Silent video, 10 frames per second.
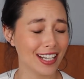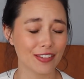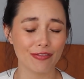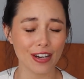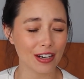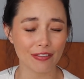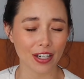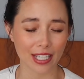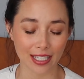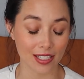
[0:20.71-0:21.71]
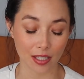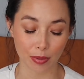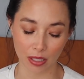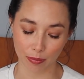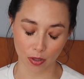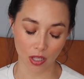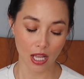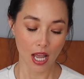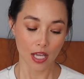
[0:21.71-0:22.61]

It's very, very easy, people.